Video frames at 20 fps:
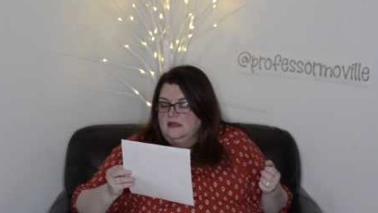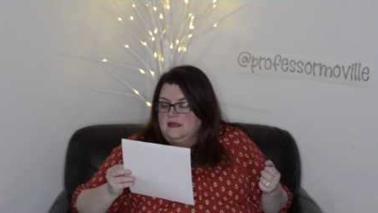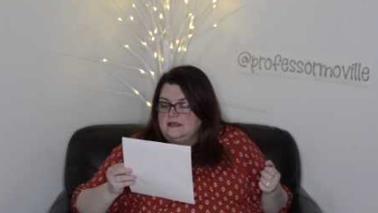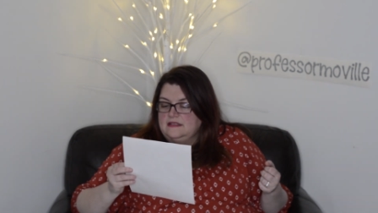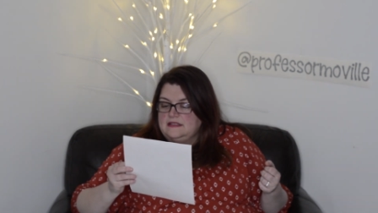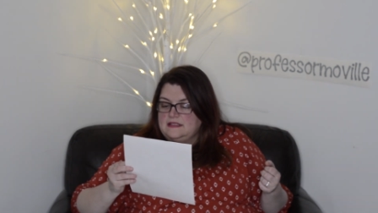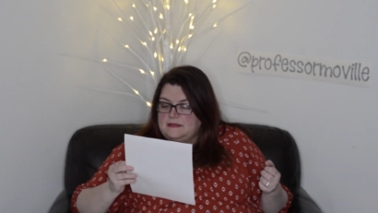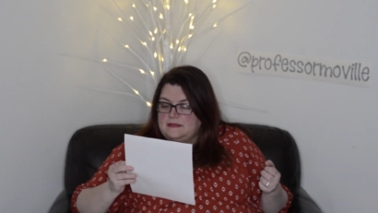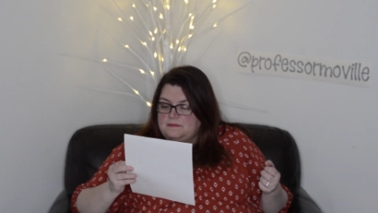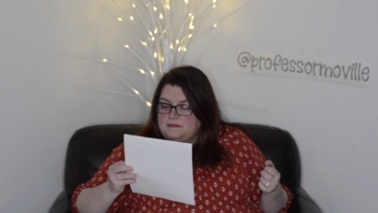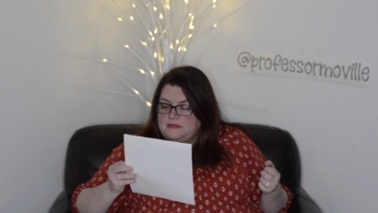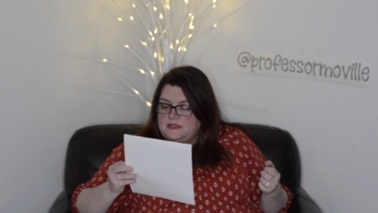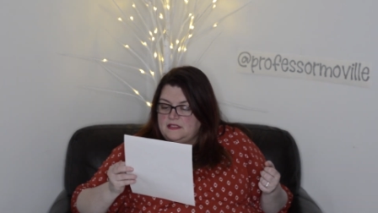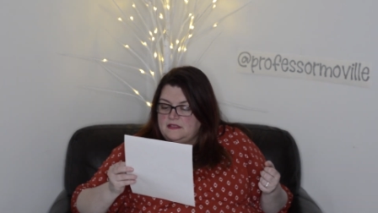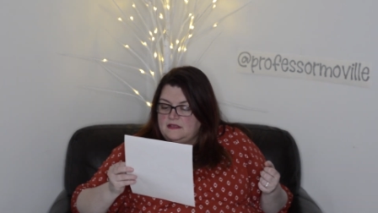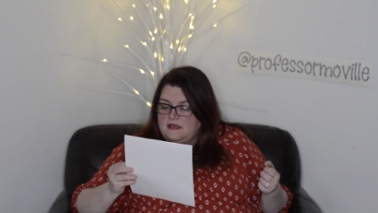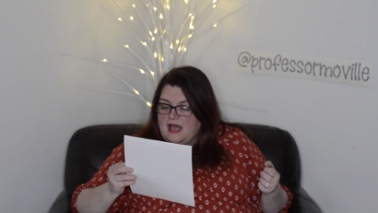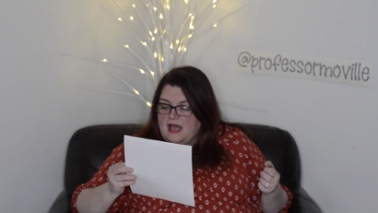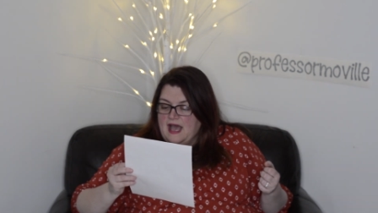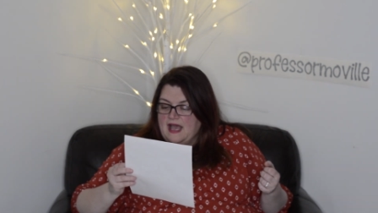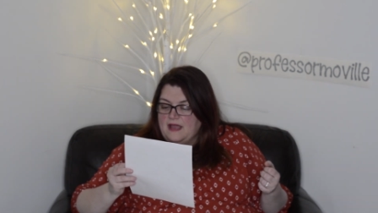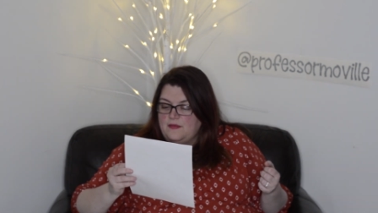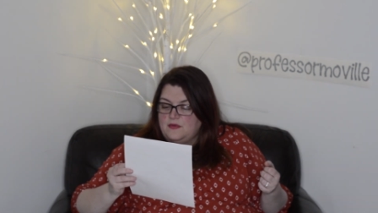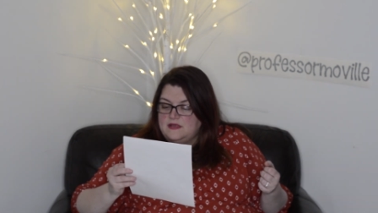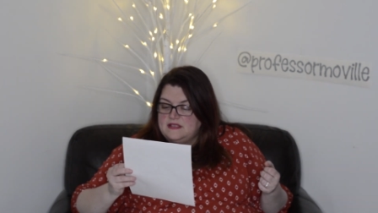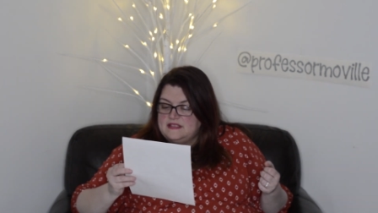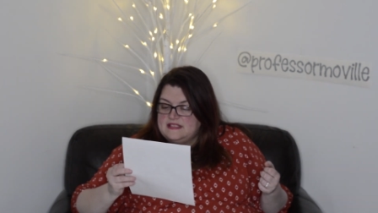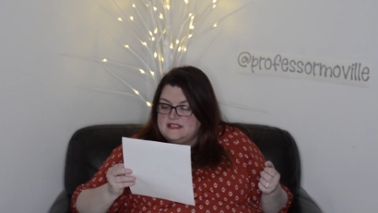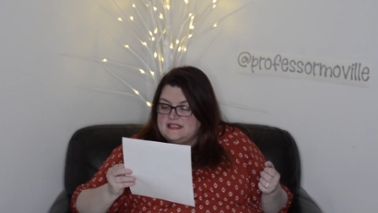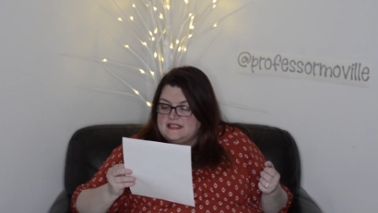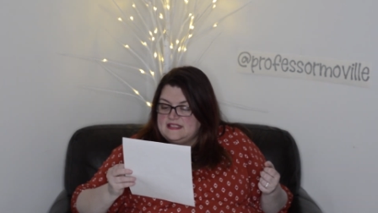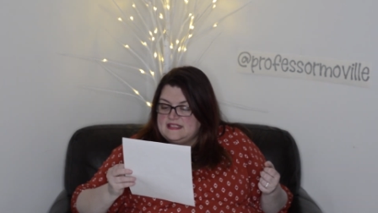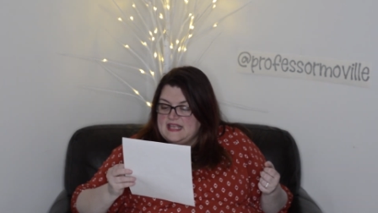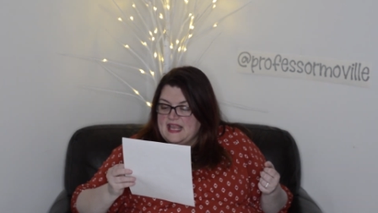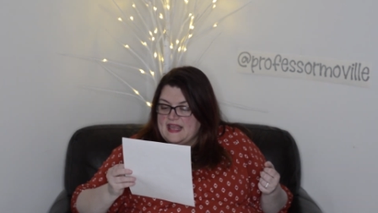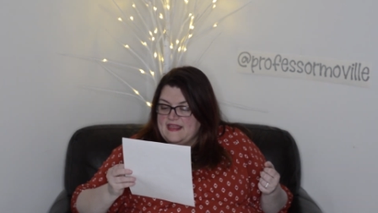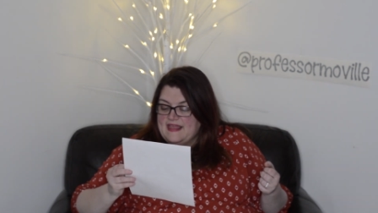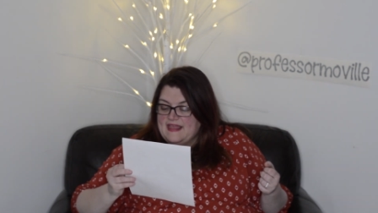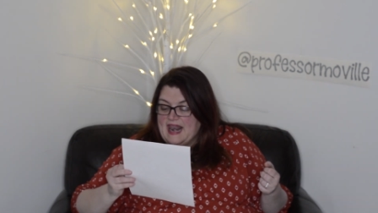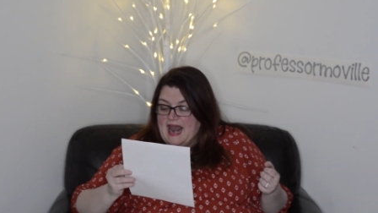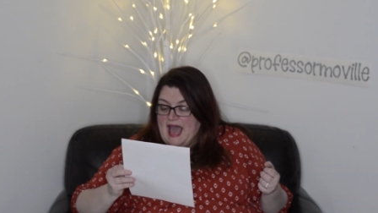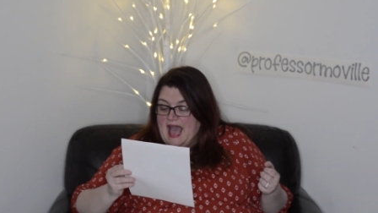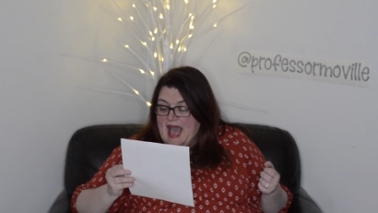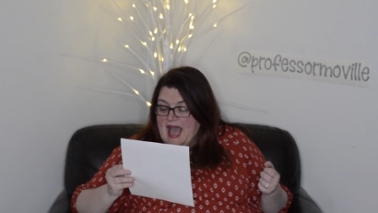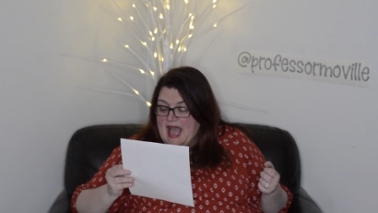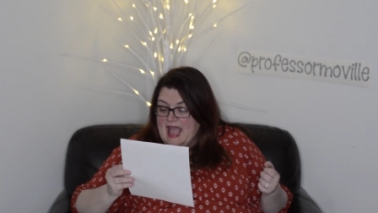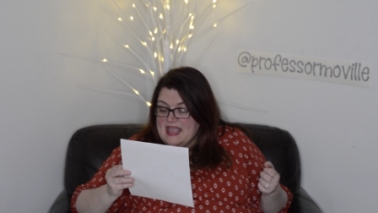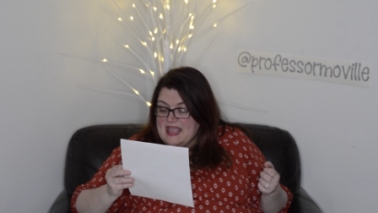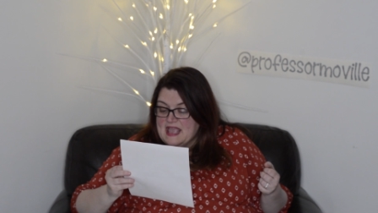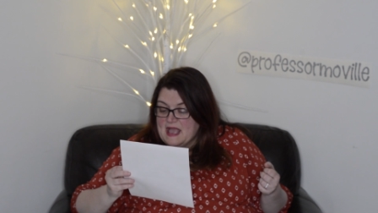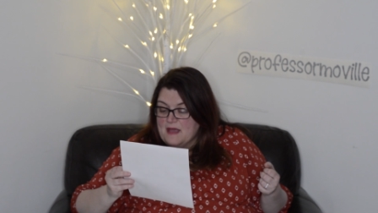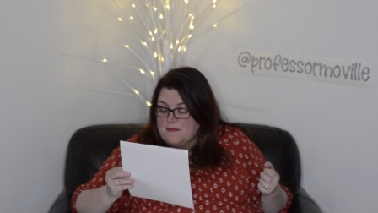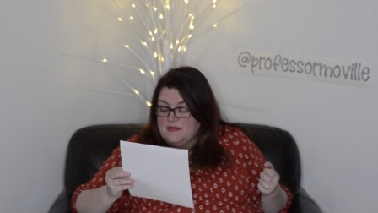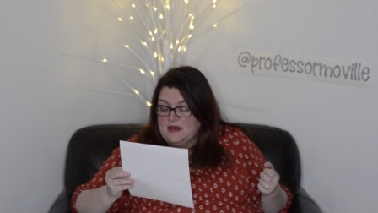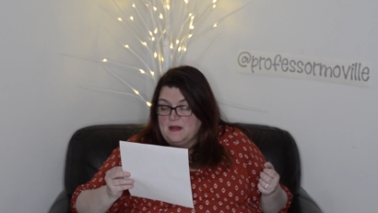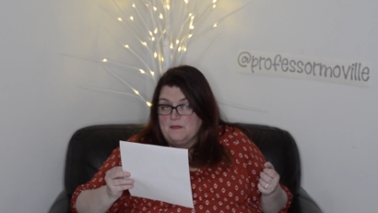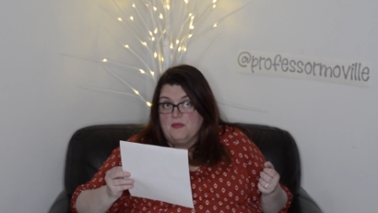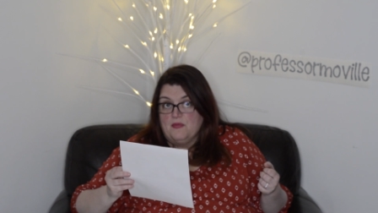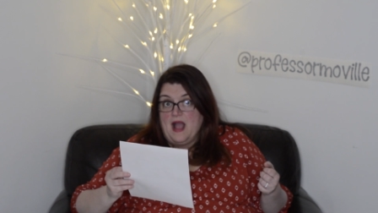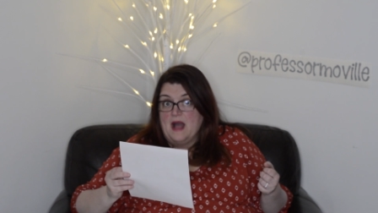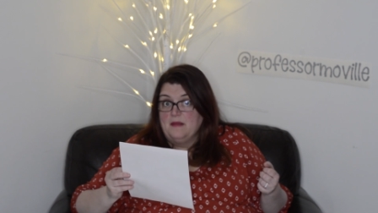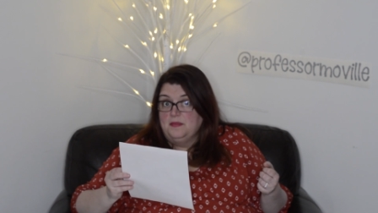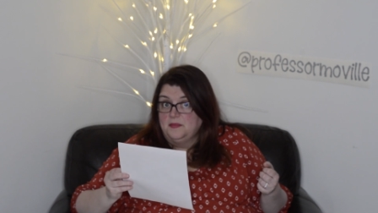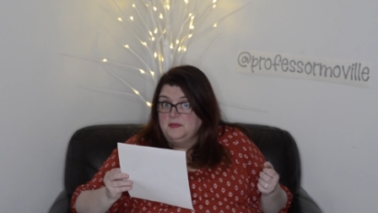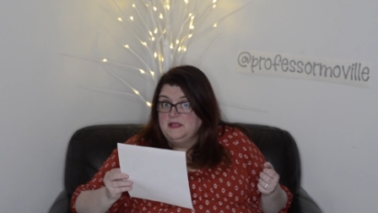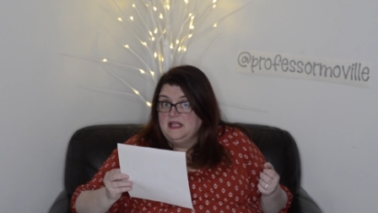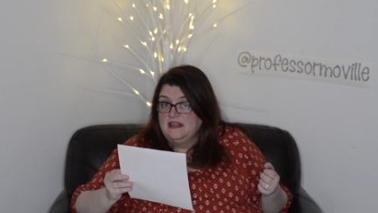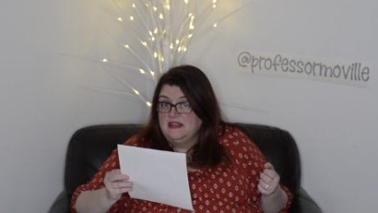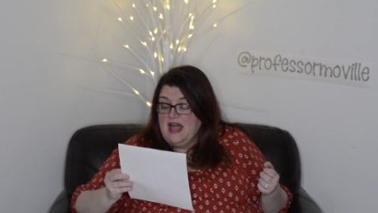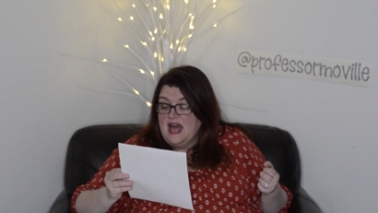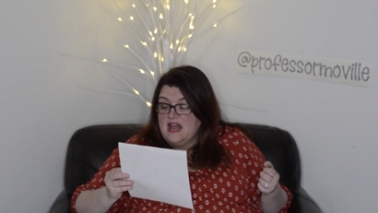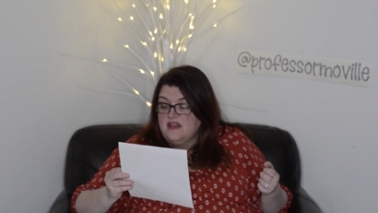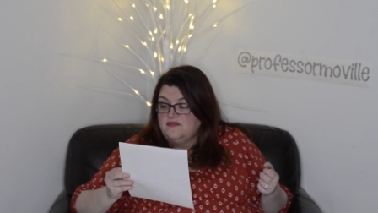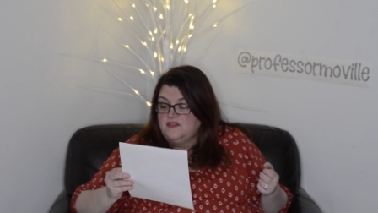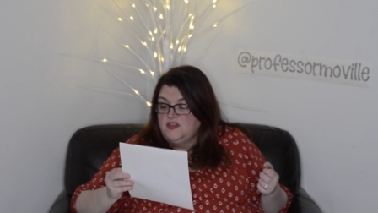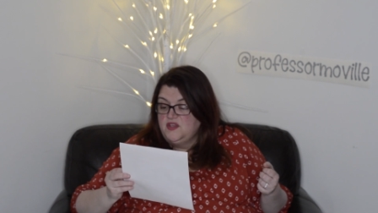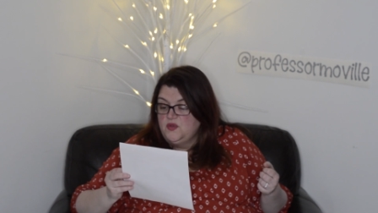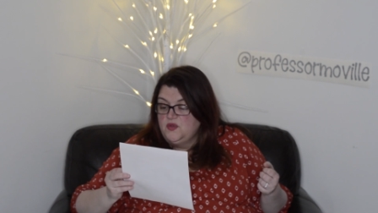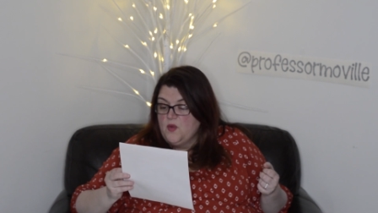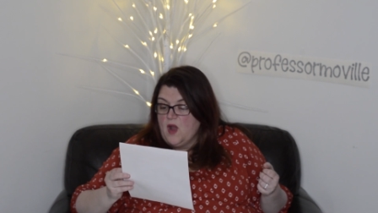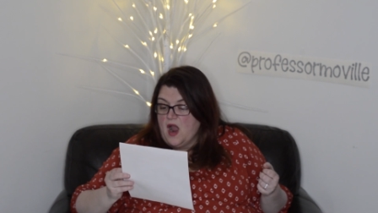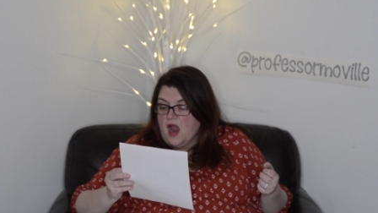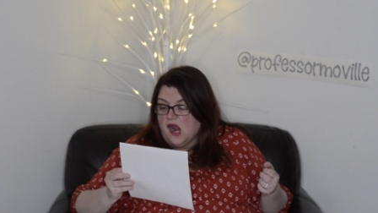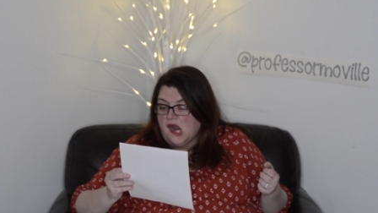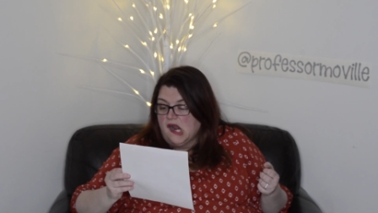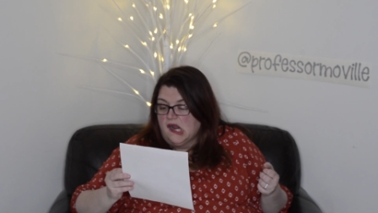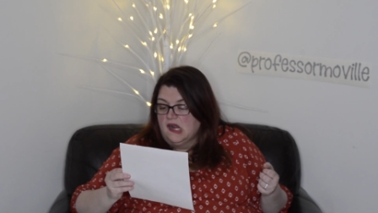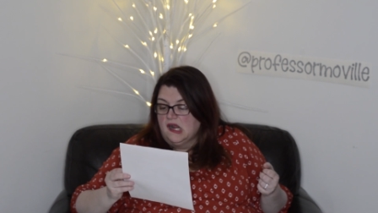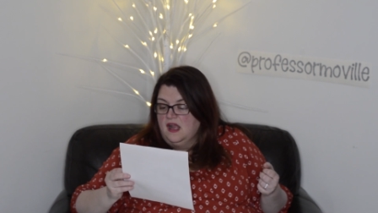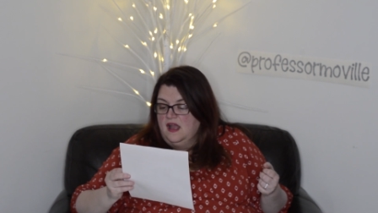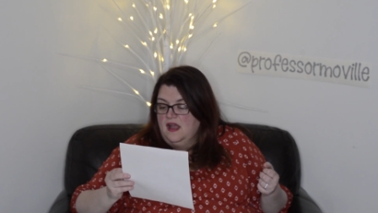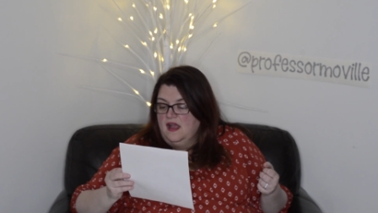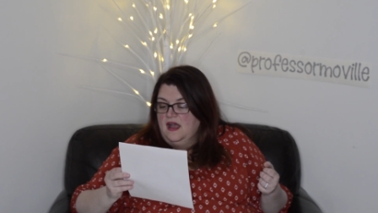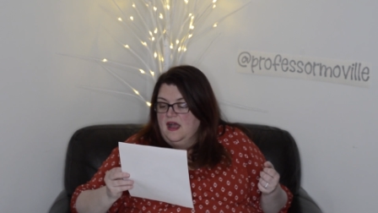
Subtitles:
I wouldn't say that I am, but probably a lot of you are